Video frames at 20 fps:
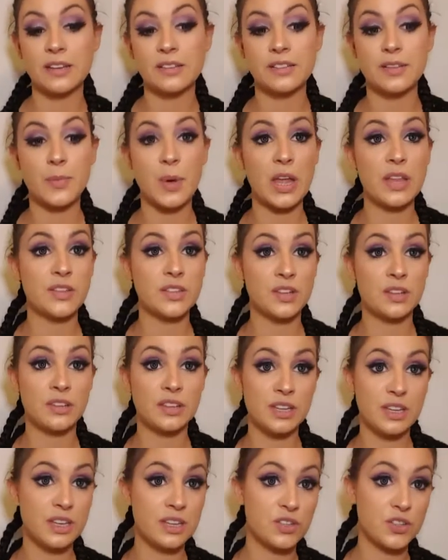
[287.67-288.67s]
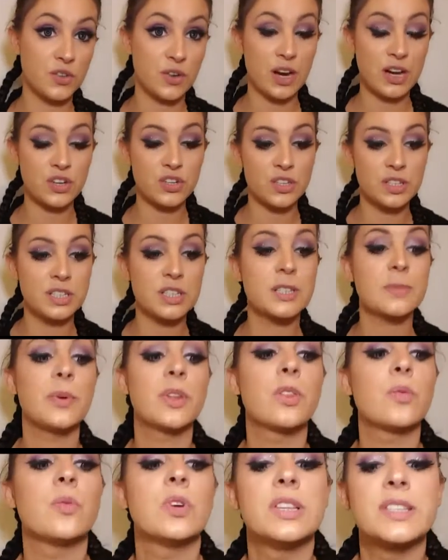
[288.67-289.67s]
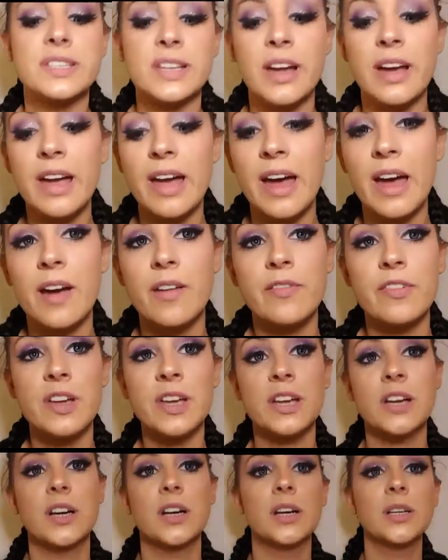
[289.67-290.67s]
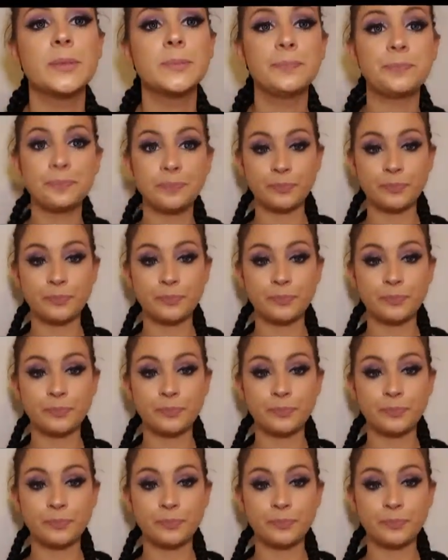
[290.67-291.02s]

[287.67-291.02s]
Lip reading: It depends on the directions, but the ones I have here.